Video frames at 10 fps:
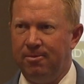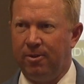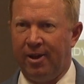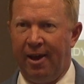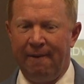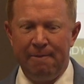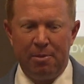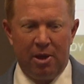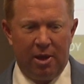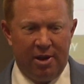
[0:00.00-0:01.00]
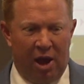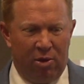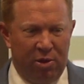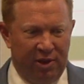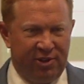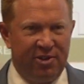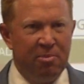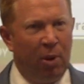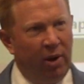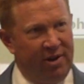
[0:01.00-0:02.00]
Okay. Now, this is
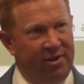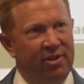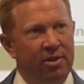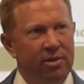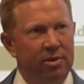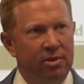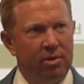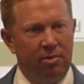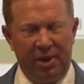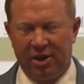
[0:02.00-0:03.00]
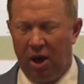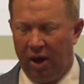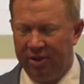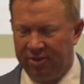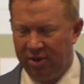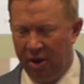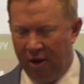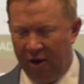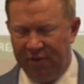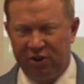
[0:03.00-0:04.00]
important because
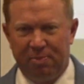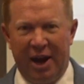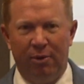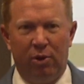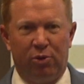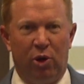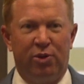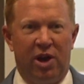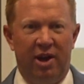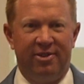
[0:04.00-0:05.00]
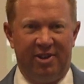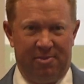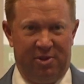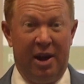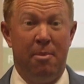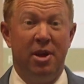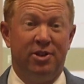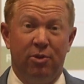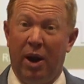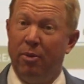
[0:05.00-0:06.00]
of this payroll growth concept that I
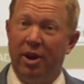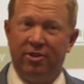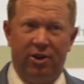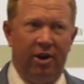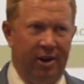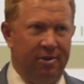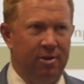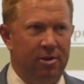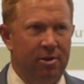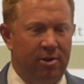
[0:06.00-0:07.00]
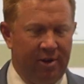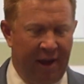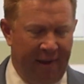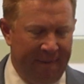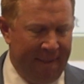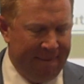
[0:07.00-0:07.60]
mentioned right when I started. Okay.